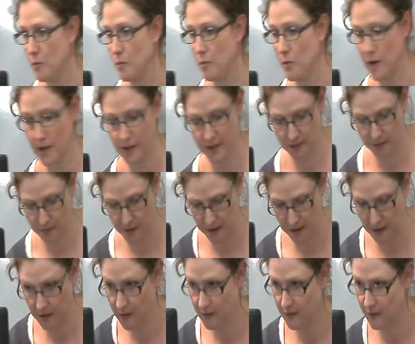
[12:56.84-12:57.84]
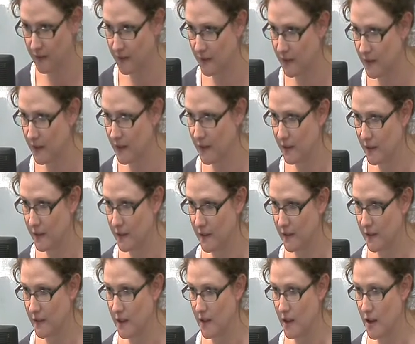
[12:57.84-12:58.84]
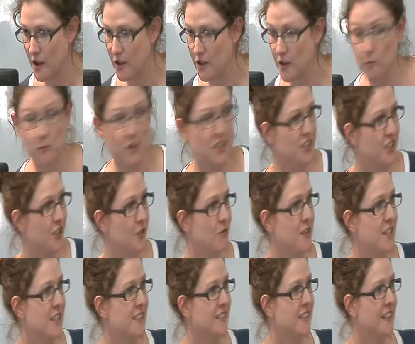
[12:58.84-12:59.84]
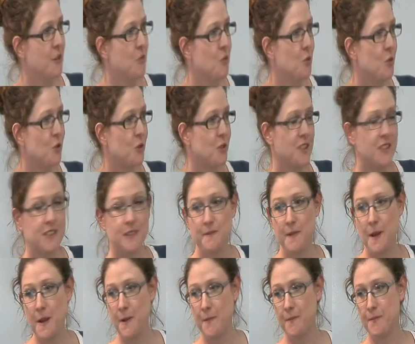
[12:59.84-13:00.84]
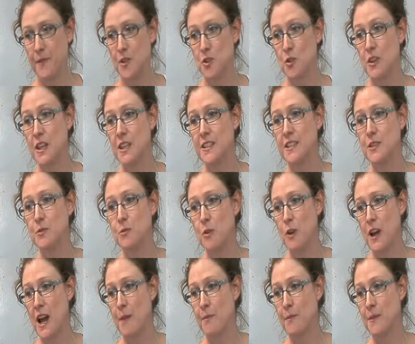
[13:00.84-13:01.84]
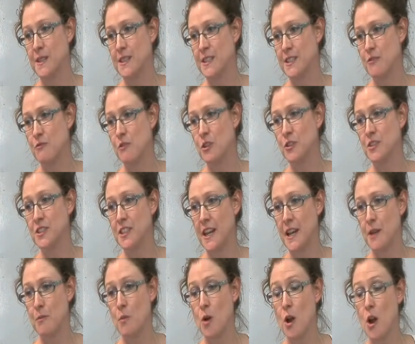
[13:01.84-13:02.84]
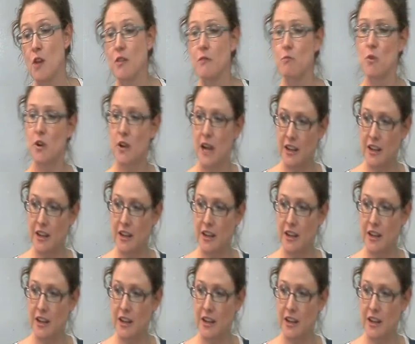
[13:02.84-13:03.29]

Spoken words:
press something here that we just recently wrote. So this is what happens in real time. We're